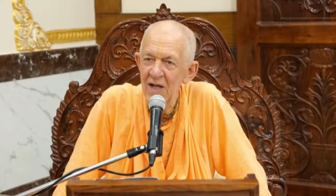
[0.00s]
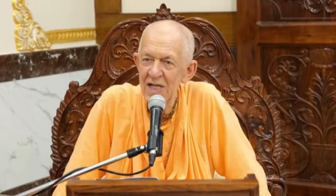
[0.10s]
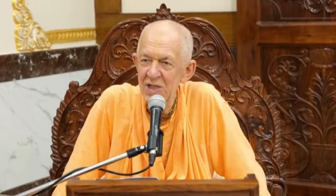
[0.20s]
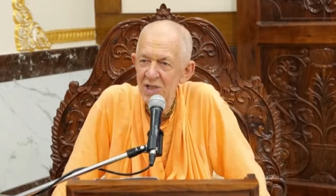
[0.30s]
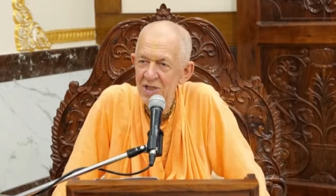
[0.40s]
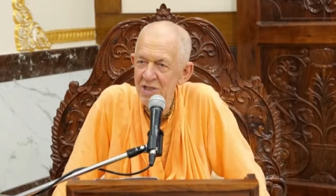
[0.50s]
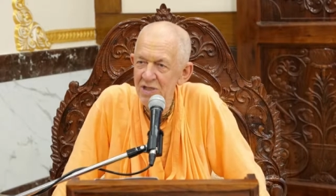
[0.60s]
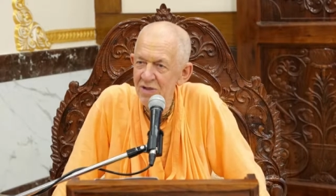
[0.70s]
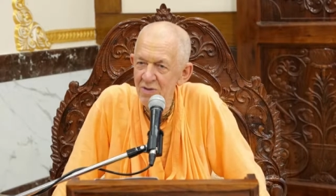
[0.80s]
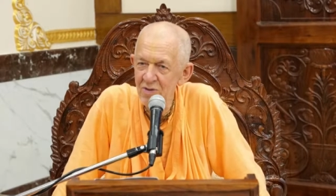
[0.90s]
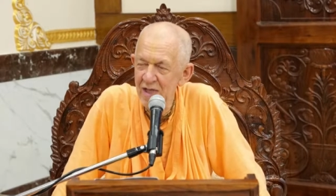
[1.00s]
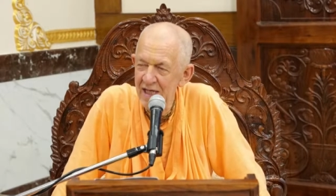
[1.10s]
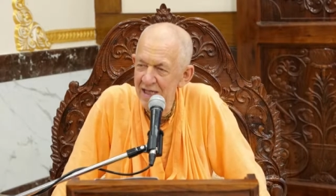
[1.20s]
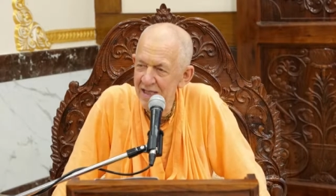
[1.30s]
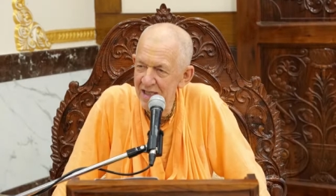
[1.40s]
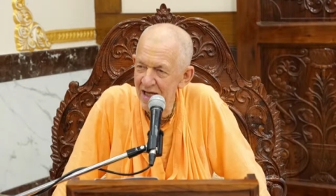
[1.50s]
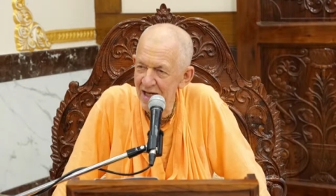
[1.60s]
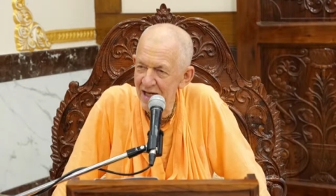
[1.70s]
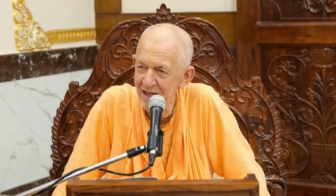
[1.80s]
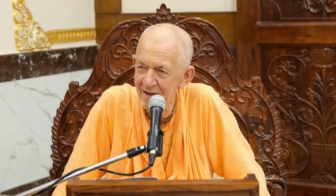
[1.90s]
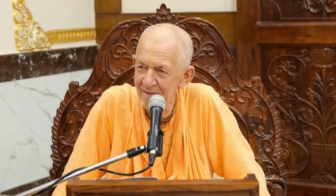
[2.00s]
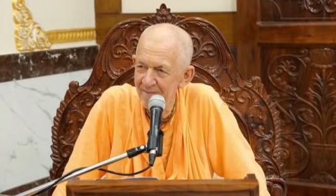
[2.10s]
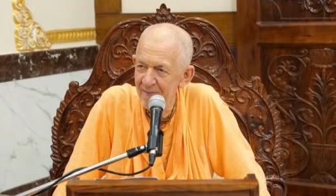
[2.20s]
Let's just do Kirtan.